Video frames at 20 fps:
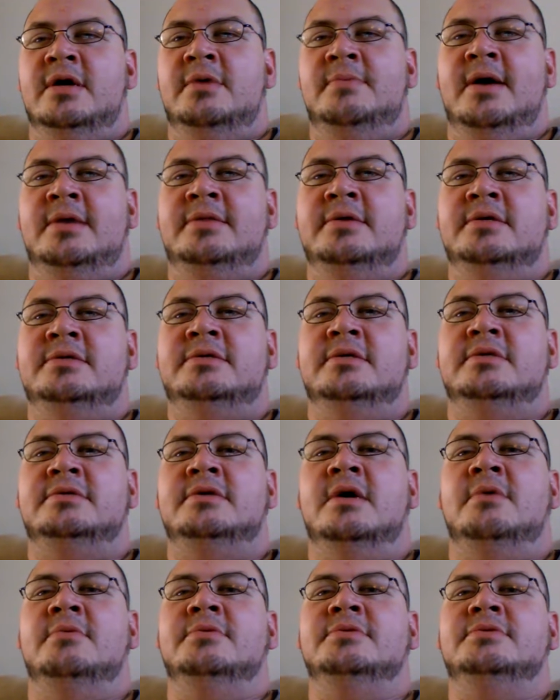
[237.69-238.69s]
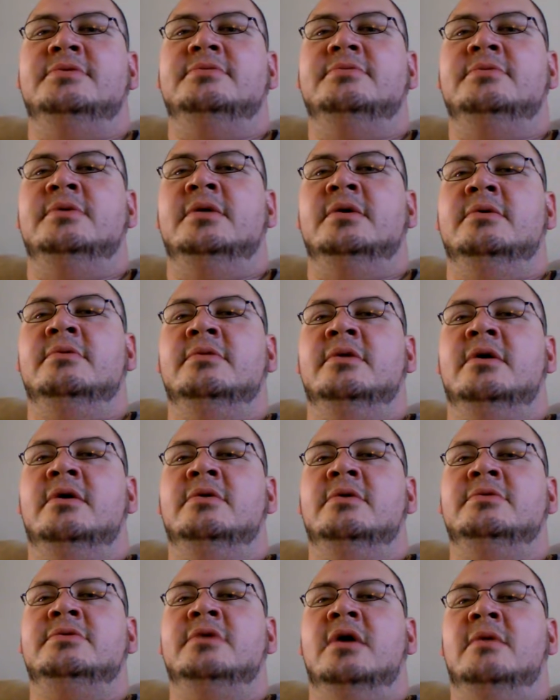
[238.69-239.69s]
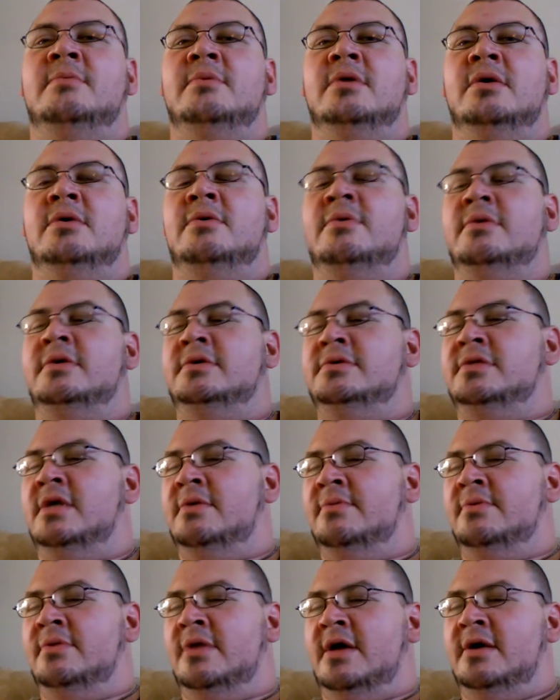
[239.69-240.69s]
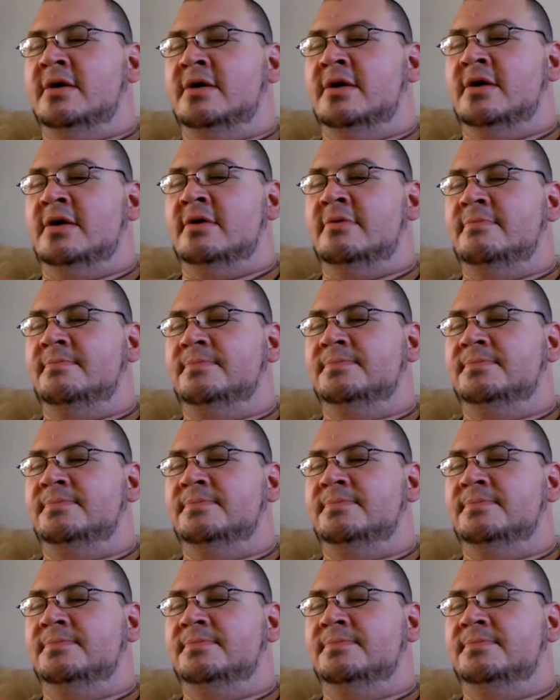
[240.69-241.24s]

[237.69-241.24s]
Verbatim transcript: I've had this since I was you know a long time ago. It's never like a, uh,